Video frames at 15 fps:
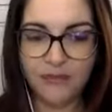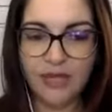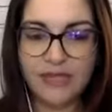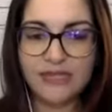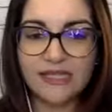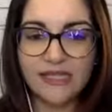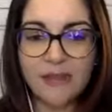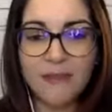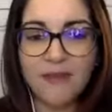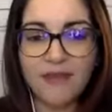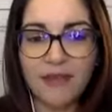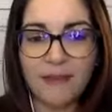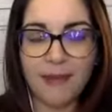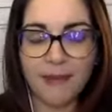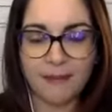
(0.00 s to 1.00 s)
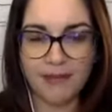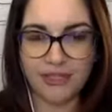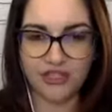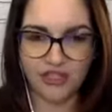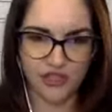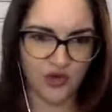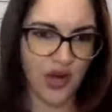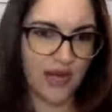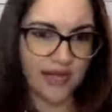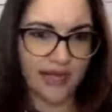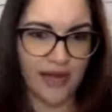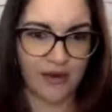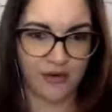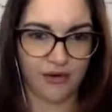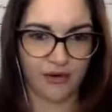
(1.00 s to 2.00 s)
And some of that might be just trial
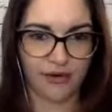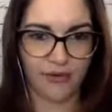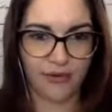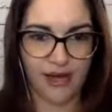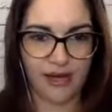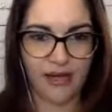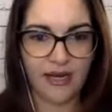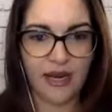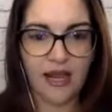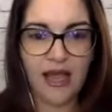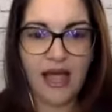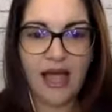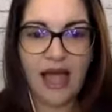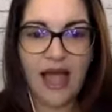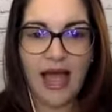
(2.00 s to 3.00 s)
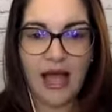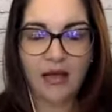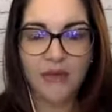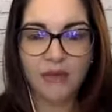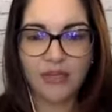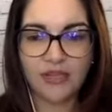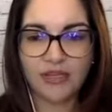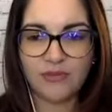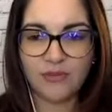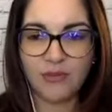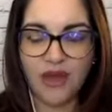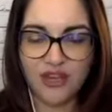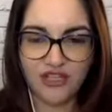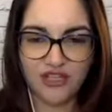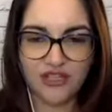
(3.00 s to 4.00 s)
and error, right? How much
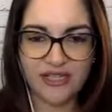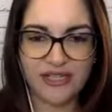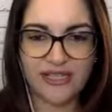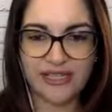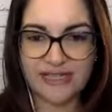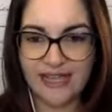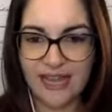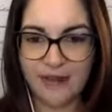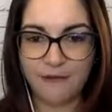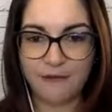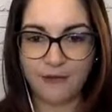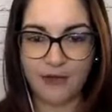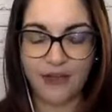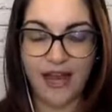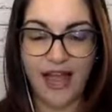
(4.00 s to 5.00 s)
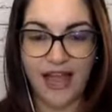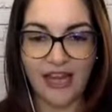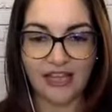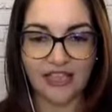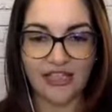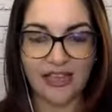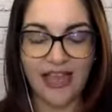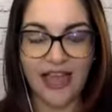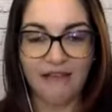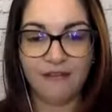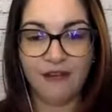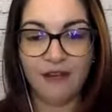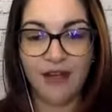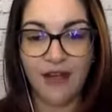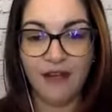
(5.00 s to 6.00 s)
pressure does it take for you to actually have
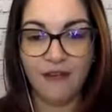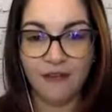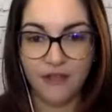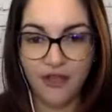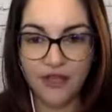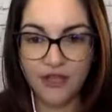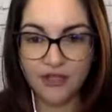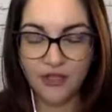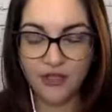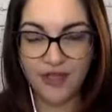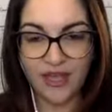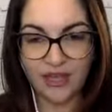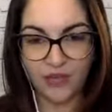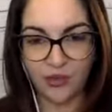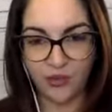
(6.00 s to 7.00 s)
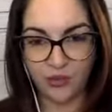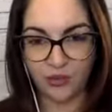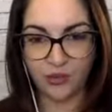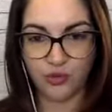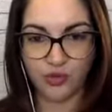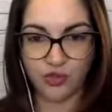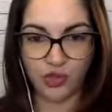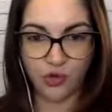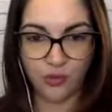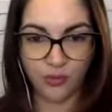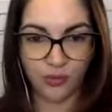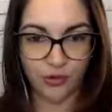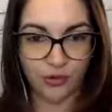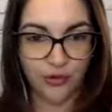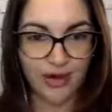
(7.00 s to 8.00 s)
enough so that you don't
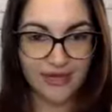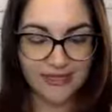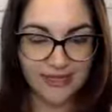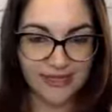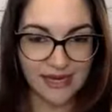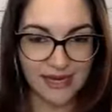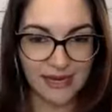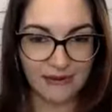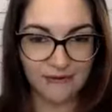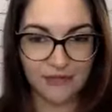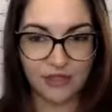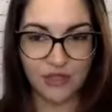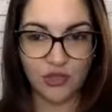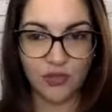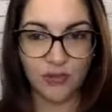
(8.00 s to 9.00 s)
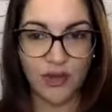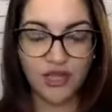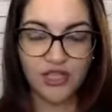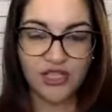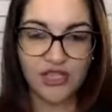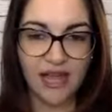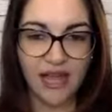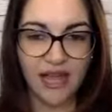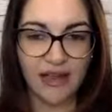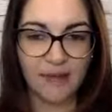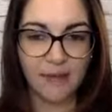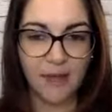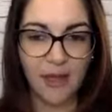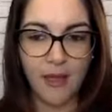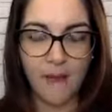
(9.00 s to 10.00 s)
procrastinate if it's too much
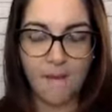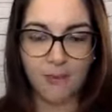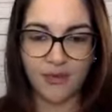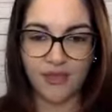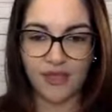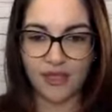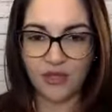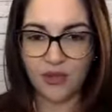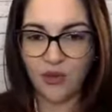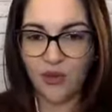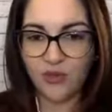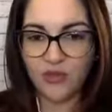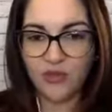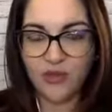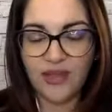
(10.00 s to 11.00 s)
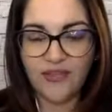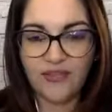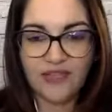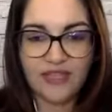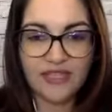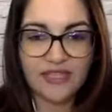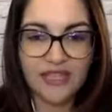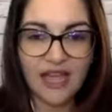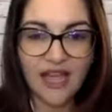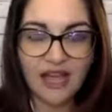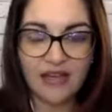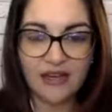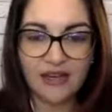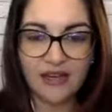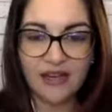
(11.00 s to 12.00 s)
time, but that you also get things
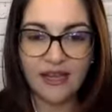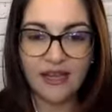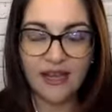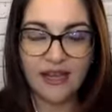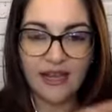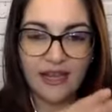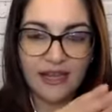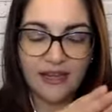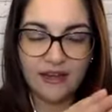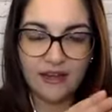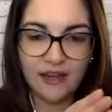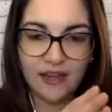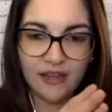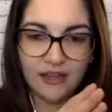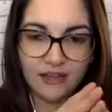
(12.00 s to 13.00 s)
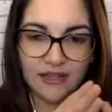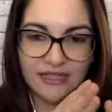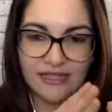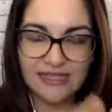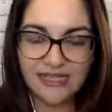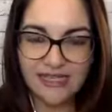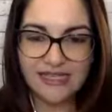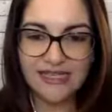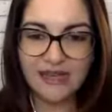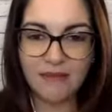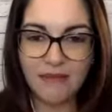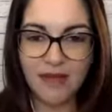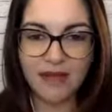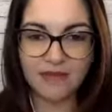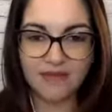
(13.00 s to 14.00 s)
done in a decent
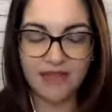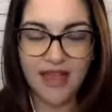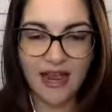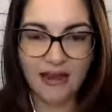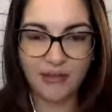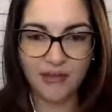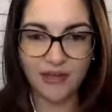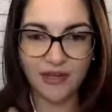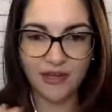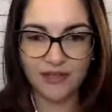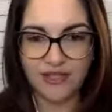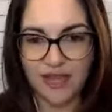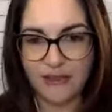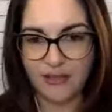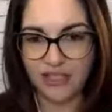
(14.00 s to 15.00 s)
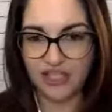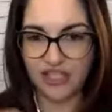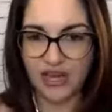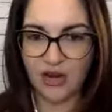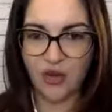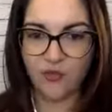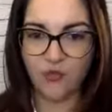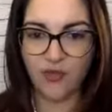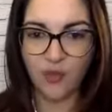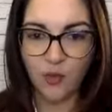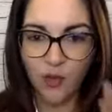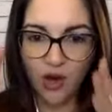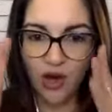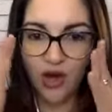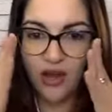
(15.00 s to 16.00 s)
amount of time with enough time to check over the
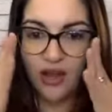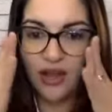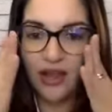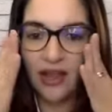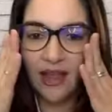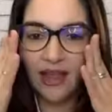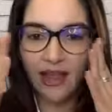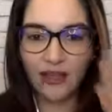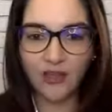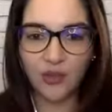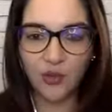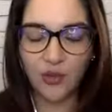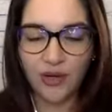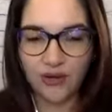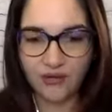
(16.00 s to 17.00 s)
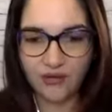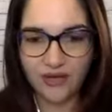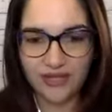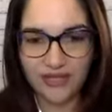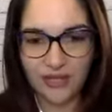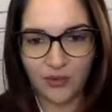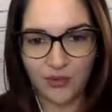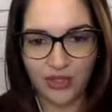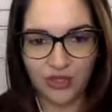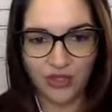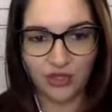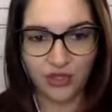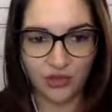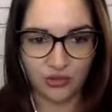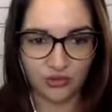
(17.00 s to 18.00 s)
work and do whatever it is that you need to
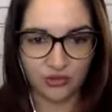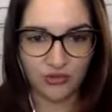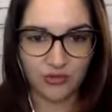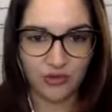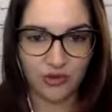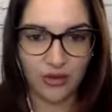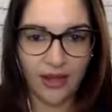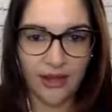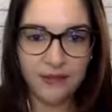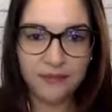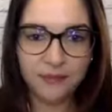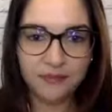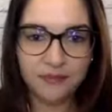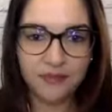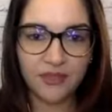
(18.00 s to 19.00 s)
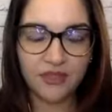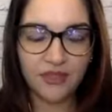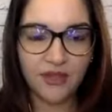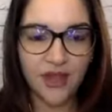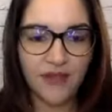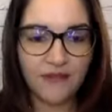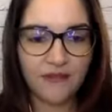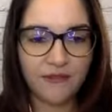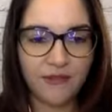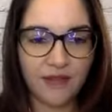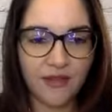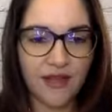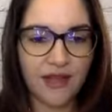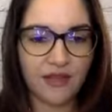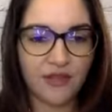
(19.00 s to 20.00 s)
do, okay? So you have to figure
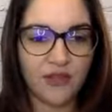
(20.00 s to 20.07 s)
that out.